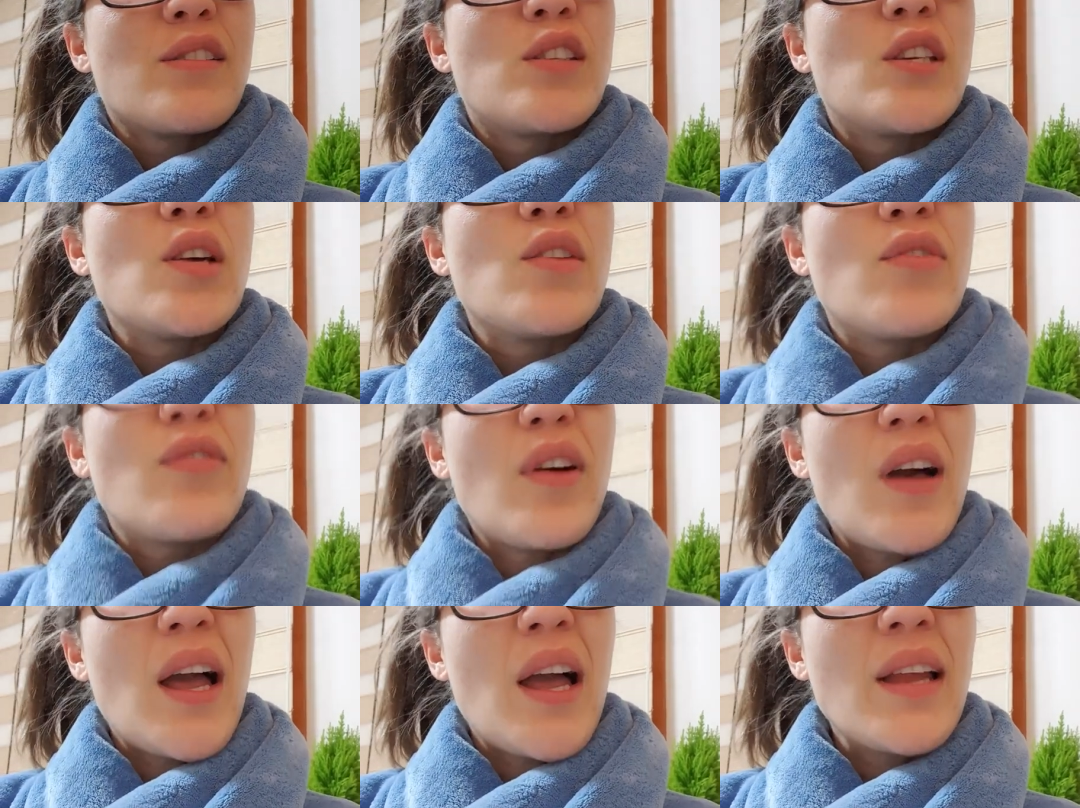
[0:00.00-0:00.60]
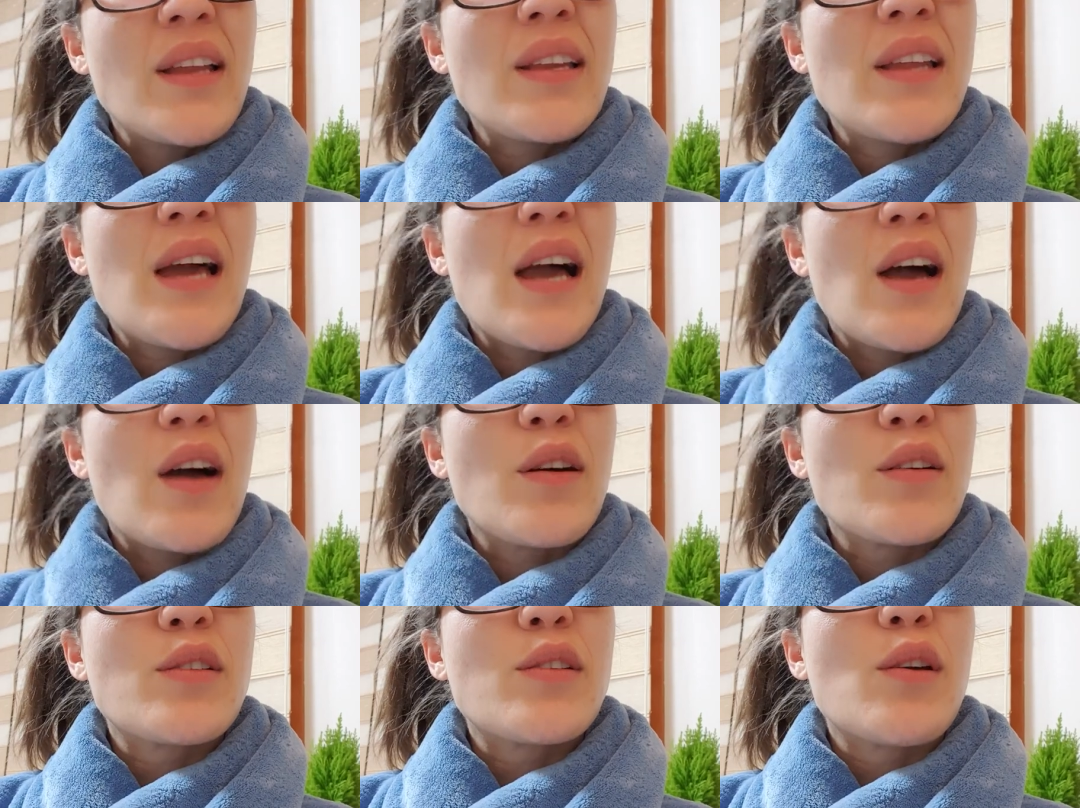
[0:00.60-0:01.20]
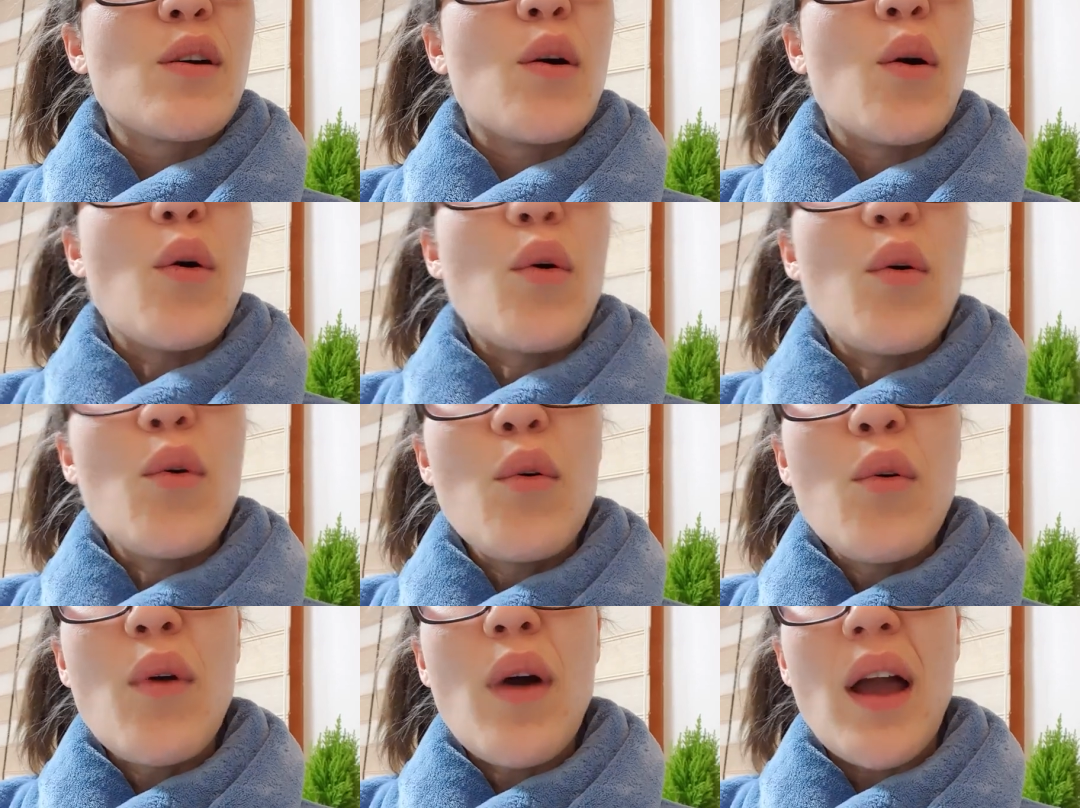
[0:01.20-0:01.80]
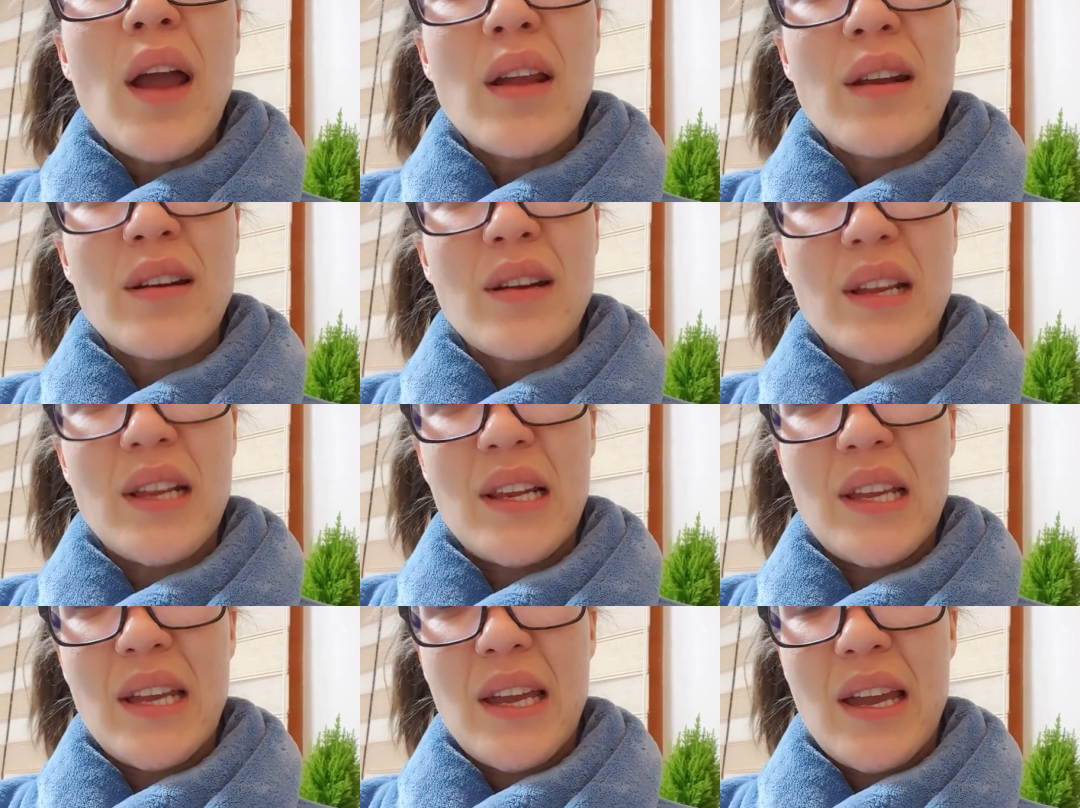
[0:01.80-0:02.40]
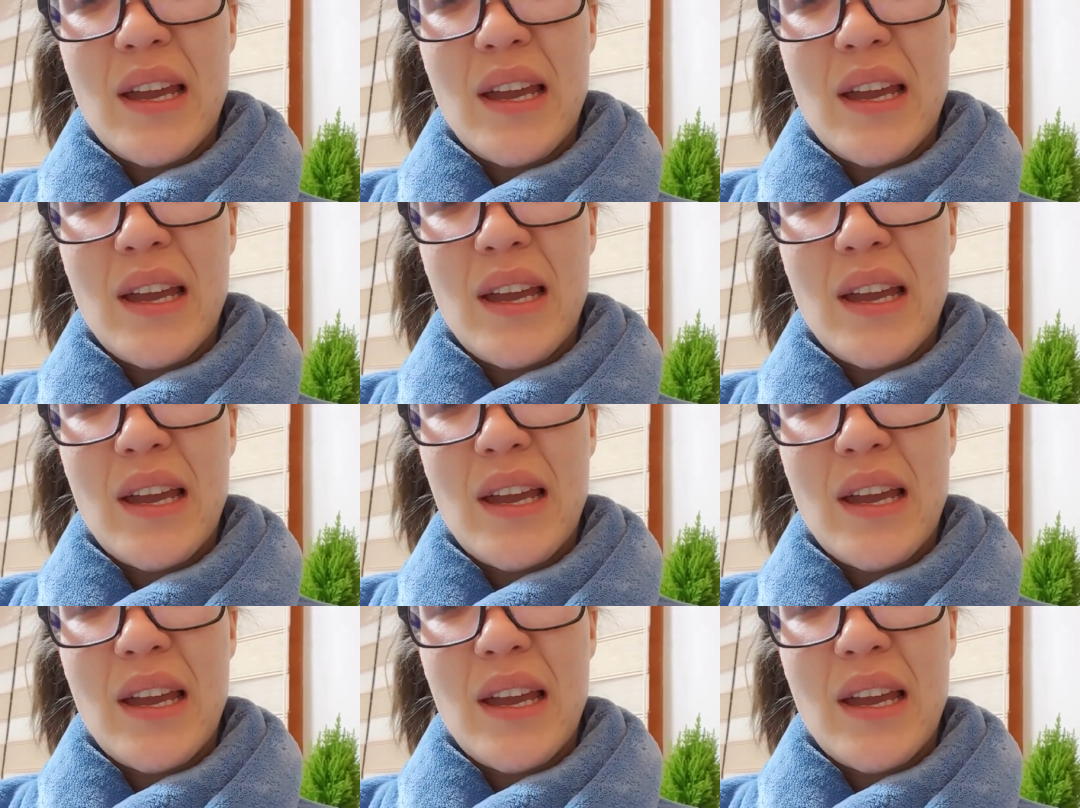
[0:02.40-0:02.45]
to find out who I really